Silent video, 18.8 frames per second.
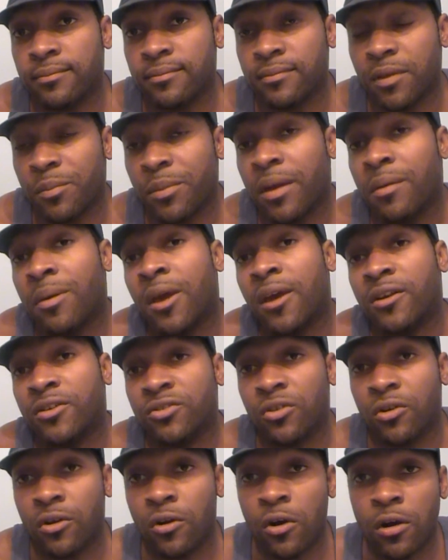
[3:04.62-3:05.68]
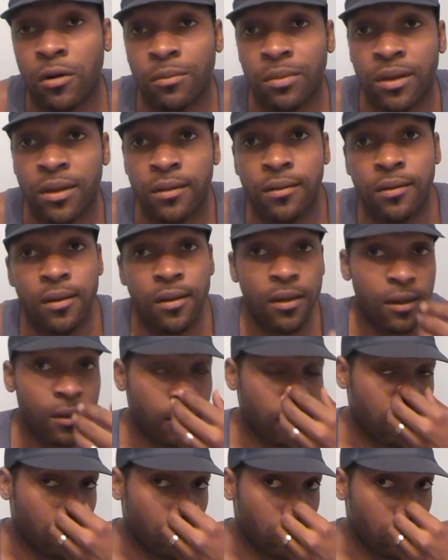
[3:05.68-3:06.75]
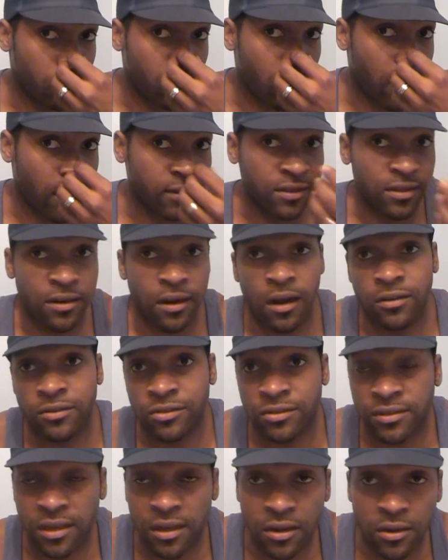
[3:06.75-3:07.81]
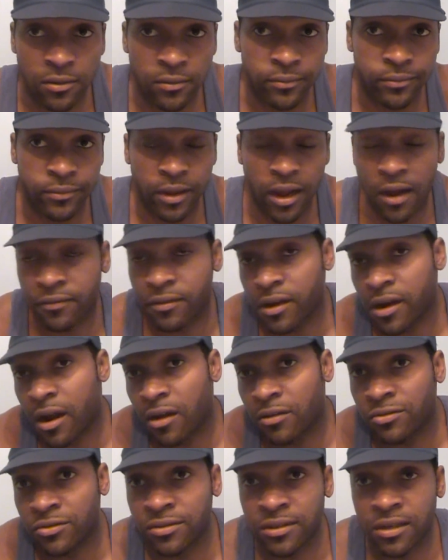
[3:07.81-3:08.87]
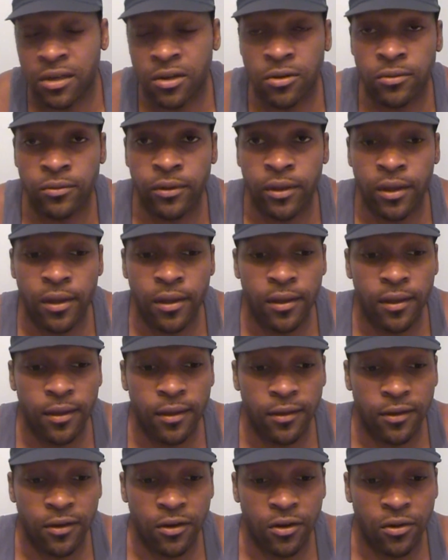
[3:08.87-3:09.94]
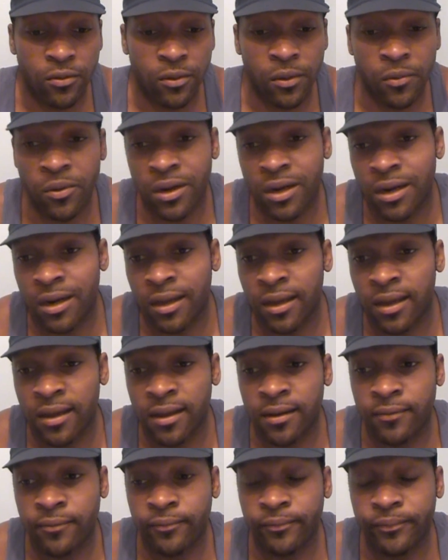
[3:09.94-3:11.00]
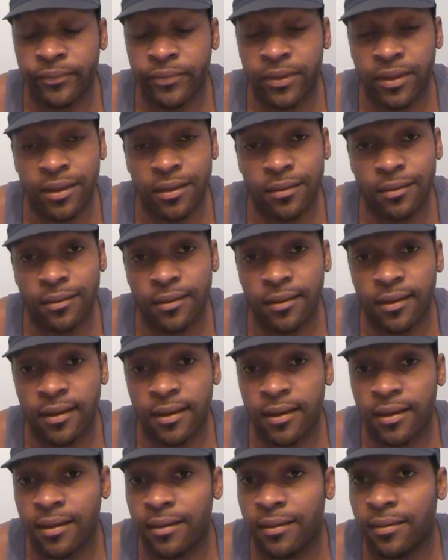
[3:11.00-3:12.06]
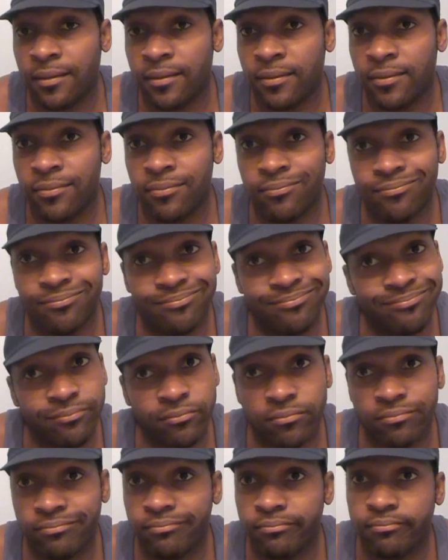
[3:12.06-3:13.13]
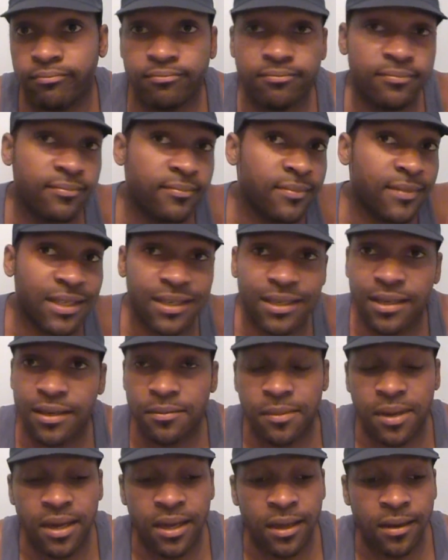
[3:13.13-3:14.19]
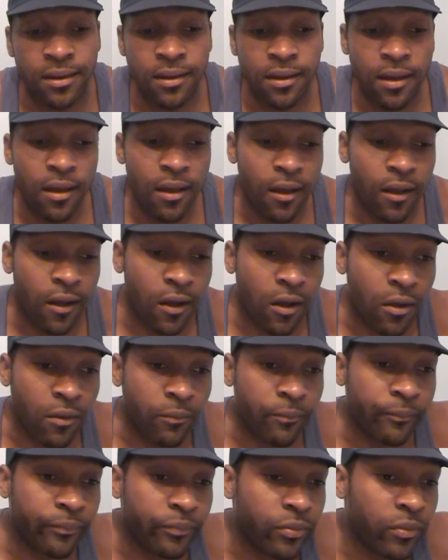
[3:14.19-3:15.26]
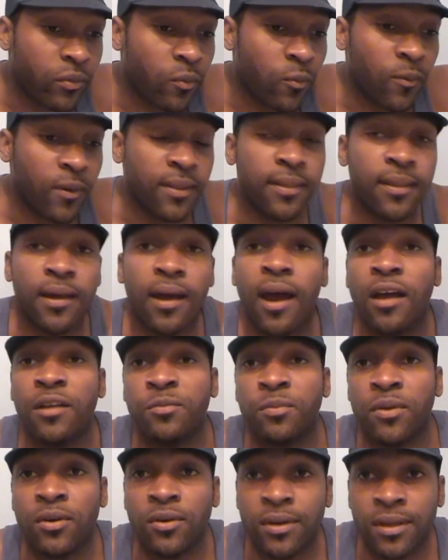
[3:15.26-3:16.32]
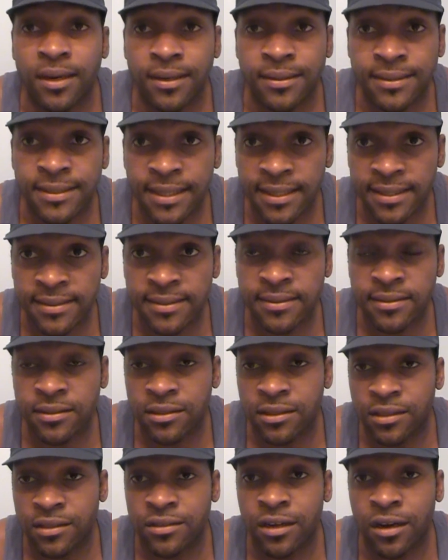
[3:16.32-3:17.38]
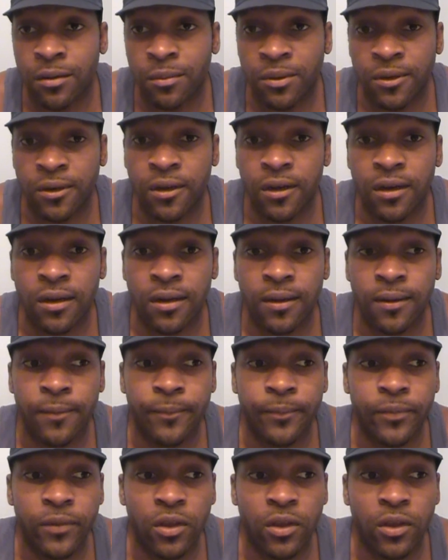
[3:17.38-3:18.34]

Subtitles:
baby had a strong heartbeat, prior to the ultrasound. After the ultrasound, we went in again, and it didn't make it. When the hospital did a test to determine, I